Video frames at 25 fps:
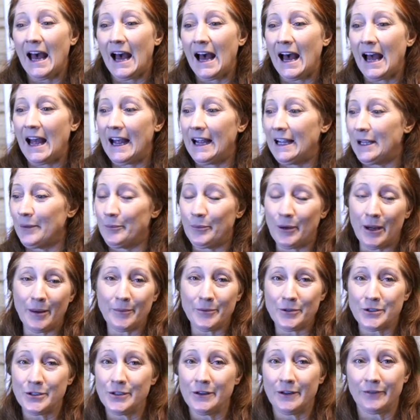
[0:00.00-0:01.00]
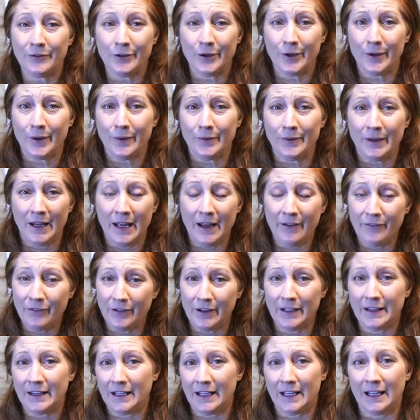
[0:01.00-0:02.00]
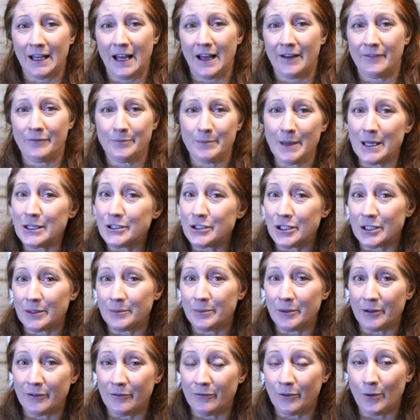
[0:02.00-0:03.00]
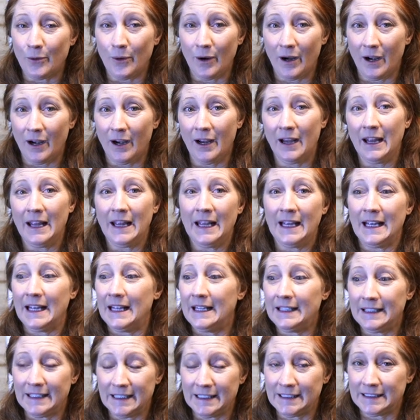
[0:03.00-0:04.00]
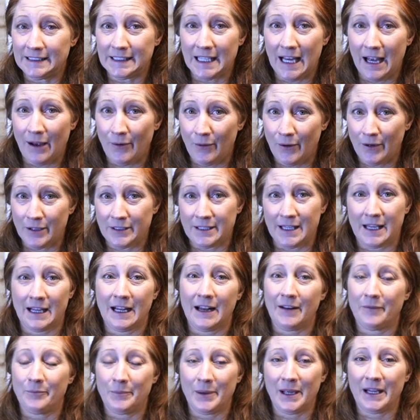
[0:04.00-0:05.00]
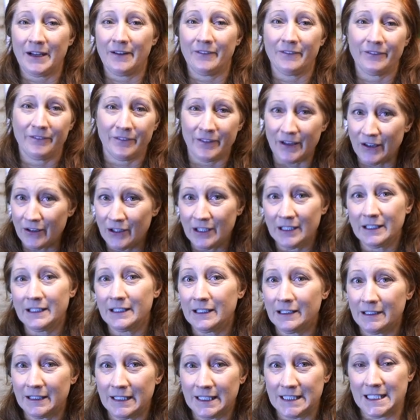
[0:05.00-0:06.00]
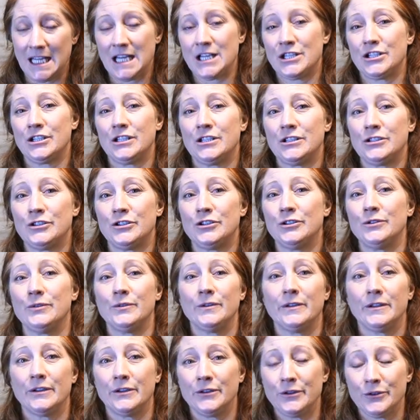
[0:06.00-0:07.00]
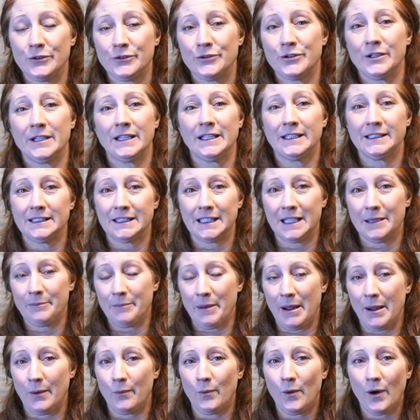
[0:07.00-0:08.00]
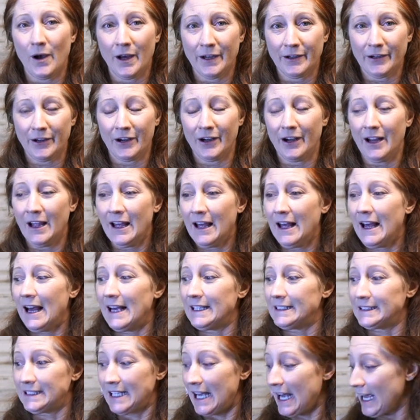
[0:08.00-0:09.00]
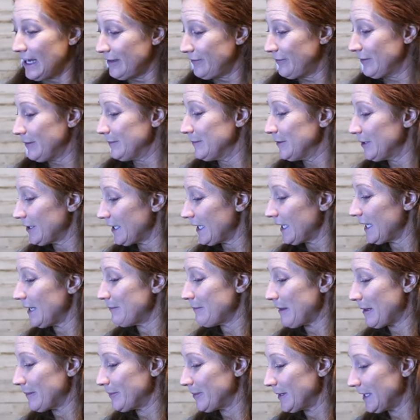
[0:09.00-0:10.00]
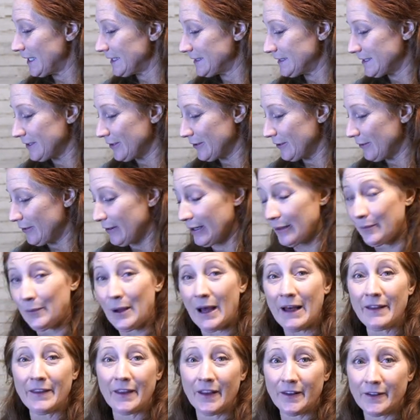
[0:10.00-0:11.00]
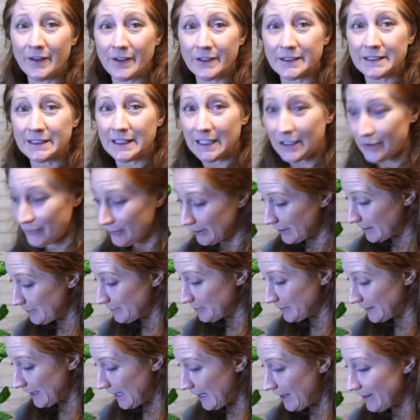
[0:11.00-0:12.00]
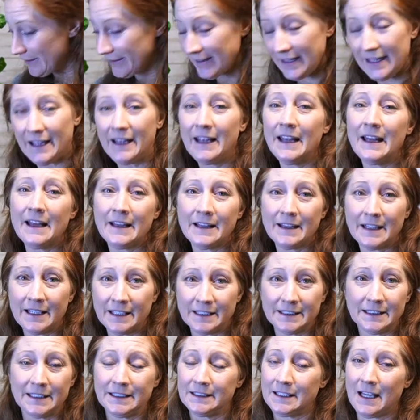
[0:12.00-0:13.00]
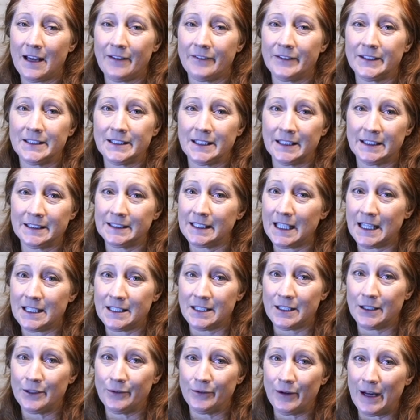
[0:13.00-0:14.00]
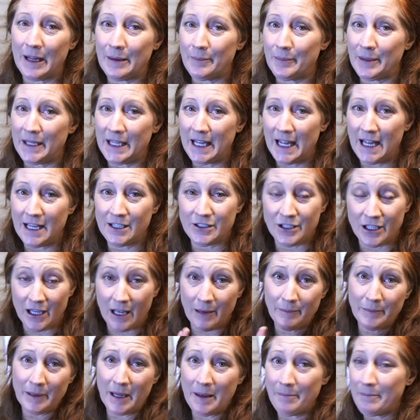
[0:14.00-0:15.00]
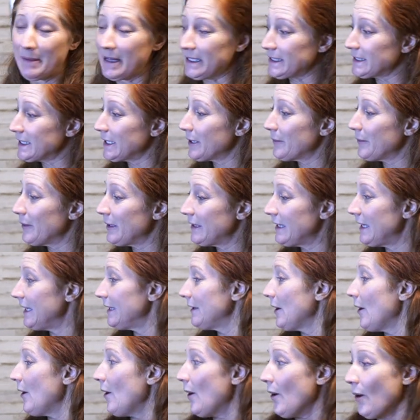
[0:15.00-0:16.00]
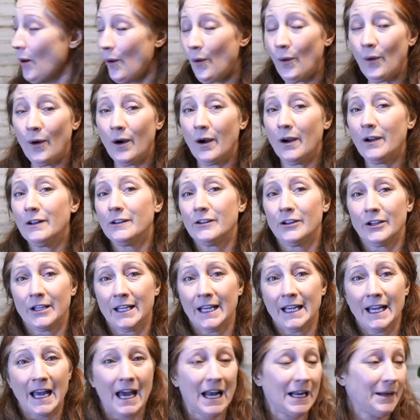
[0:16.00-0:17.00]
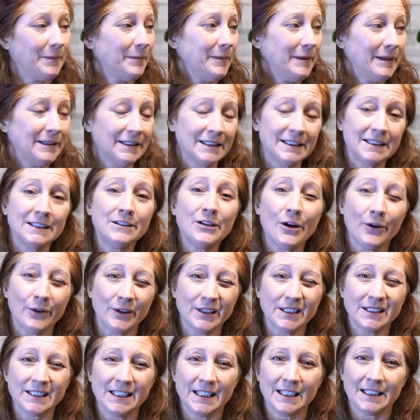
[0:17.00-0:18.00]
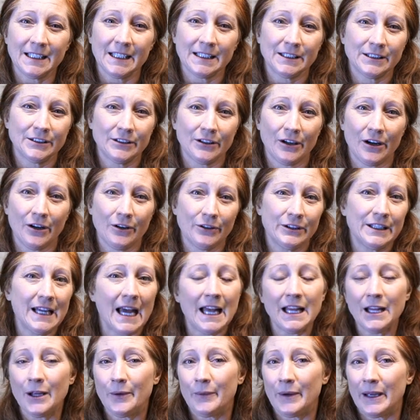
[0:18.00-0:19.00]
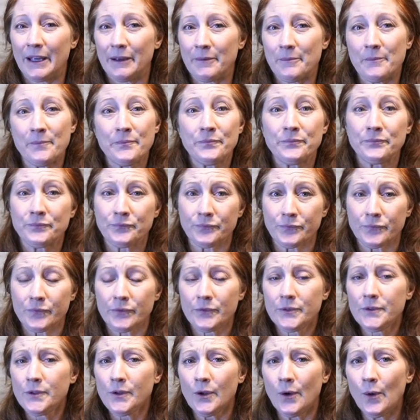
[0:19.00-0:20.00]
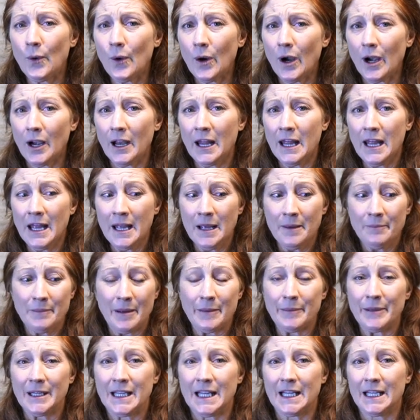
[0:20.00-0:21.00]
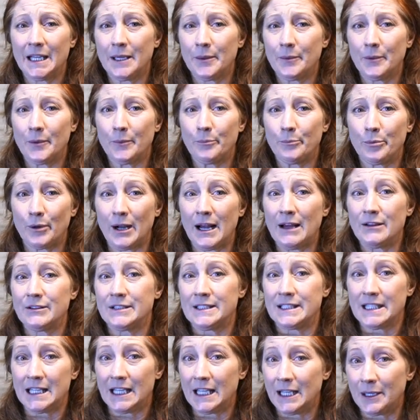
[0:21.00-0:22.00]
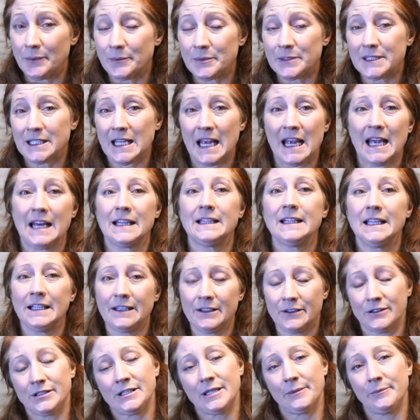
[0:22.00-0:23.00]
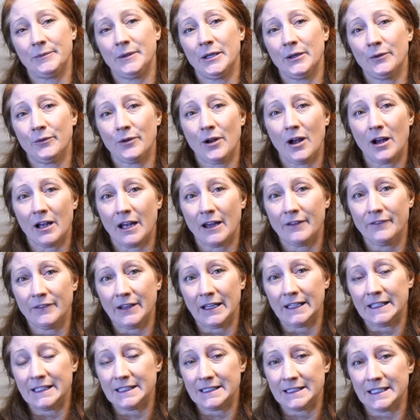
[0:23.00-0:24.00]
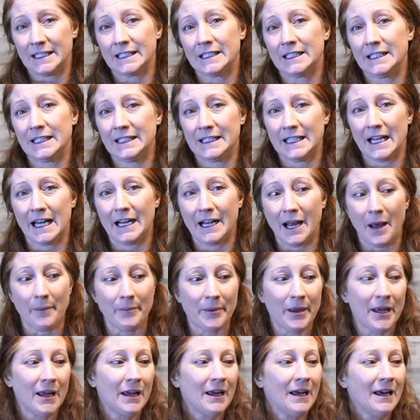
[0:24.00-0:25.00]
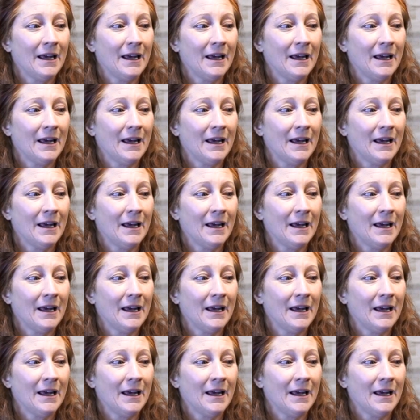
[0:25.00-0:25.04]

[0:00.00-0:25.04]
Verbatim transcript: I can promise you I've grown everything I've mentioned before in these towers and I've paid very little attention to the nutrients in my water aside from looking at my plants and going, wow, that looks incredibly healthy. This is obviously set to the right pH. I'm not messing with it or looking at them and noticing they are yellowing or maybe getting brown tips and then there's something wrong. I, need to clean that up.